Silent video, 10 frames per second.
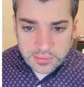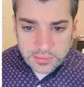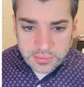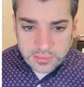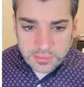
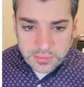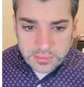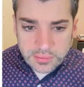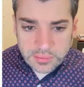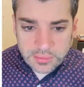
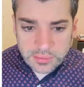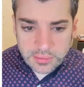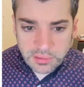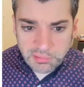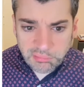
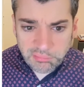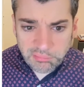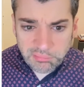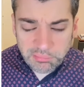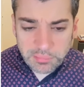
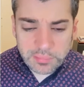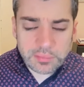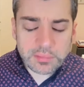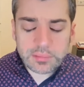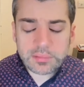
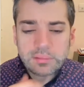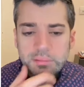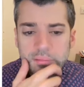(silence)